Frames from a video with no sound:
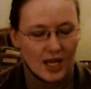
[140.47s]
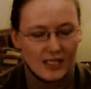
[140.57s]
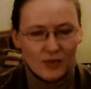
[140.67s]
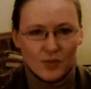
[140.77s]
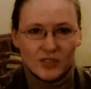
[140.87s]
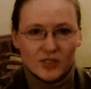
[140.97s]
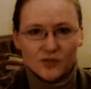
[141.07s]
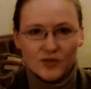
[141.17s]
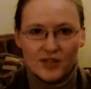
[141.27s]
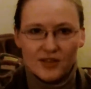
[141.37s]
and he went
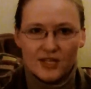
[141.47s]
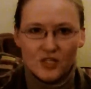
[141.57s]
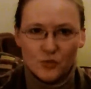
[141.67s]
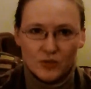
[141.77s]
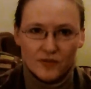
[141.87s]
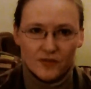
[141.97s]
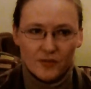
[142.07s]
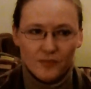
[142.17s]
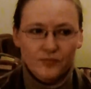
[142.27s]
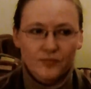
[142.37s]
underneath each one of
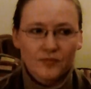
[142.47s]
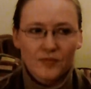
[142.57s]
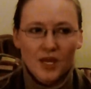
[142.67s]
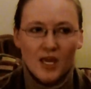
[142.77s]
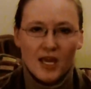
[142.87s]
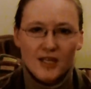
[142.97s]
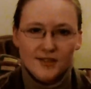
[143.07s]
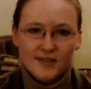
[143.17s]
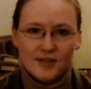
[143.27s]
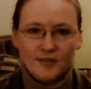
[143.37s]
them
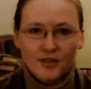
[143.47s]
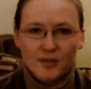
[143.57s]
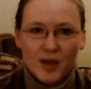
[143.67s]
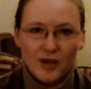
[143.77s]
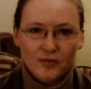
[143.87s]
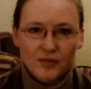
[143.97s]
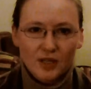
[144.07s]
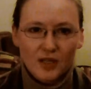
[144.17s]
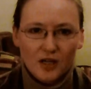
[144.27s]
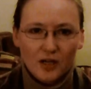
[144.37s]
and sounded them out.
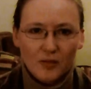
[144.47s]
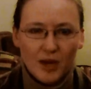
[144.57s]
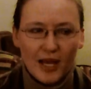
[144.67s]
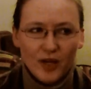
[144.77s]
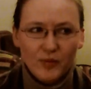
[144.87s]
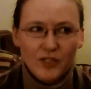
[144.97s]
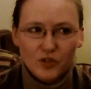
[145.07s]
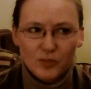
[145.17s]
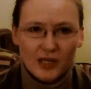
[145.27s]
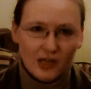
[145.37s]
Um, I already
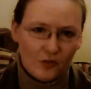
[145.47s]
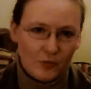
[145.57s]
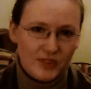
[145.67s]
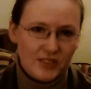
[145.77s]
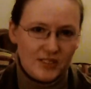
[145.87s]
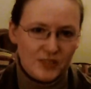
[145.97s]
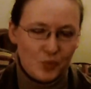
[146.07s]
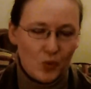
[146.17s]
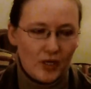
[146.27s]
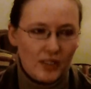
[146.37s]
knew my alphabets at this
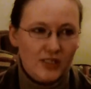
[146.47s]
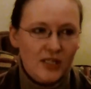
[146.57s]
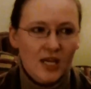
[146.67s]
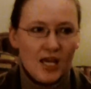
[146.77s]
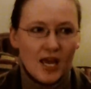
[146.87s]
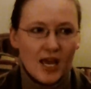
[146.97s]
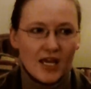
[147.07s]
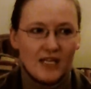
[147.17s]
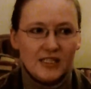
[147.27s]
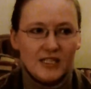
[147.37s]
point,
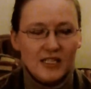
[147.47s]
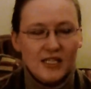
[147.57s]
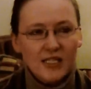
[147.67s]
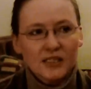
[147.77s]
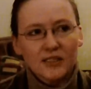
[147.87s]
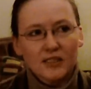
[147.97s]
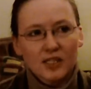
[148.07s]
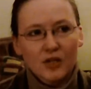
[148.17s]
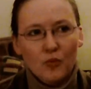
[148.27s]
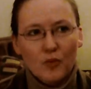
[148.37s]
and he
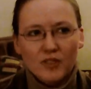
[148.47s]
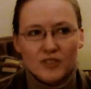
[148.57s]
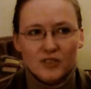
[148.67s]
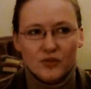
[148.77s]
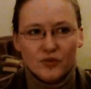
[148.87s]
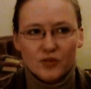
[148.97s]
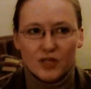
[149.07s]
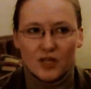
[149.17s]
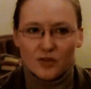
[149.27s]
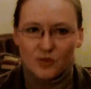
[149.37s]
went under
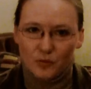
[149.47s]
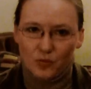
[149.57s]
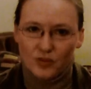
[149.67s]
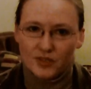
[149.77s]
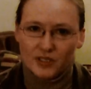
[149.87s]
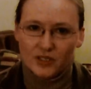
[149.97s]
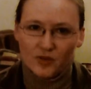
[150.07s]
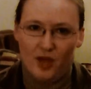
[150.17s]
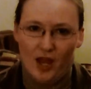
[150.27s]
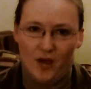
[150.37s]
the, the
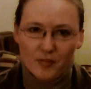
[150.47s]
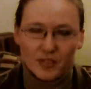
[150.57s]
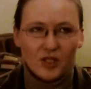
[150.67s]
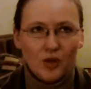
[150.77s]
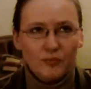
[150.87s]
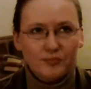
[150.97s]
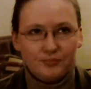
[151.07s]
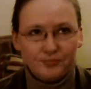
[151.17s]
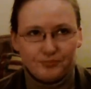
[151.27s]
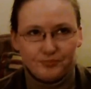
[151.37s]
letter M, and he'd go,
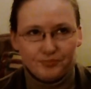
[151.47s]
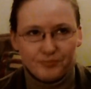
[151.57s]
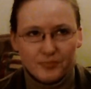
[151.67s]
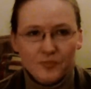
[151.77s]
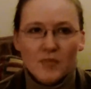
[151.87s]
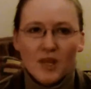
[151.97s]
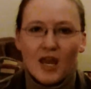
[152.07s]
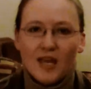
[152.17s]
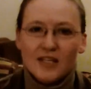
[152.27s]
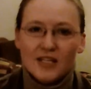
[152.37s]
mm,
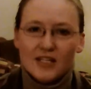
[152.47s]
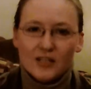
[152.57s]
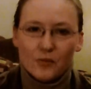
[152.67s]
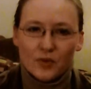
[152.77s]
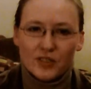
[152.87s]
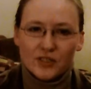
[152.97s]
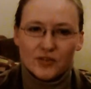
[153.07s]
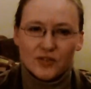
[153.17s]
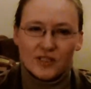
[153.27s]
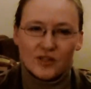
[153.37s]
and then he went
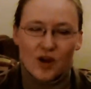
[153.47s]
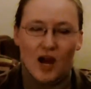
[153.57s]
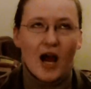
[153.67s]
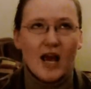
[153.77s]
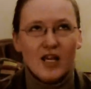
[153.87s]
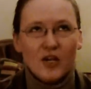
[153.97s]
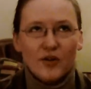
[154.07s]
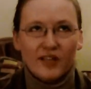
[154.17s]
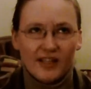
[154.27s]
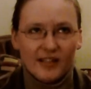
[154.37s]
under the letter I, and
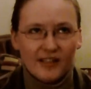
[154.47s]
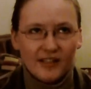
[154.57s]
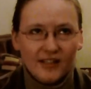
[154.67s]
go, eh,